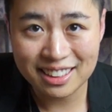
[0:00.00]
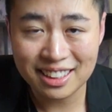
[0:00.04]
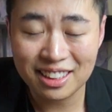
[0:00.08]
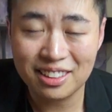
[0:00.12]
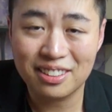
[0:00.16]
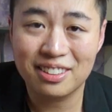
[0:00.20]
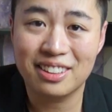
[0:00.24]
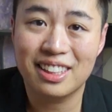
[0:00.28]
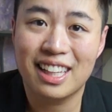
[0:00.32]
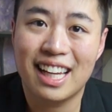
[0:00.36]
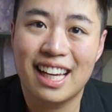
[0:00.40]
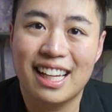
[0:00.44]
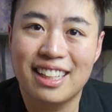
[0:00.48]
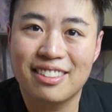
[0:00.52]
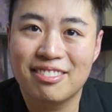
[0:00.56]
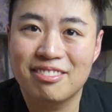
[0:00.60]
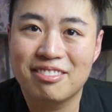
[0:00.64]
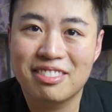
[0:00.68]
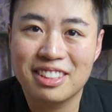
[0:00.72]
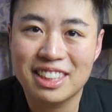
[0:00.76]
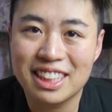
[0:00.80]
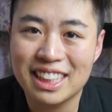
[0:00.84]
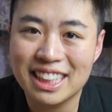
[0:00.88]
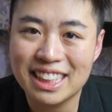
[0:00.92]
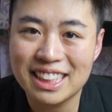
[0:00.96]
to do that
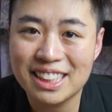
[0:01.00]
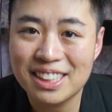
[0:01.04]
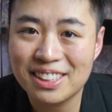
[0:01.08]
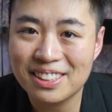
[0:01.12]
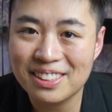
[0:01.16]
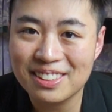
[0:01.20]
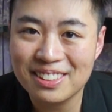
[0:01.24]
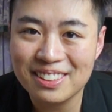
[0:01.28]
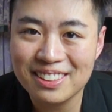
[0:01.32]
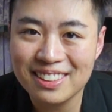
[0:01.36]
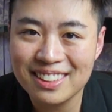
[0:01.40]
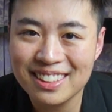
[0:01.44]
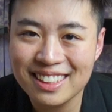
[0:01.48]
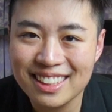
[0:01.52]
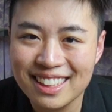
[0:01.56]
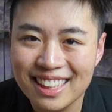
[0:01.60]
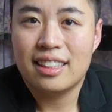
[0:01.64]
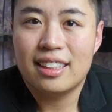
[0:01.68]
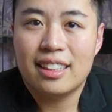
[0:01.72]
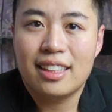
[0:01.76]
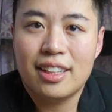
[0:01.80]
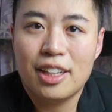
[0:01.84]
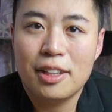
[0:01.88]
really soon.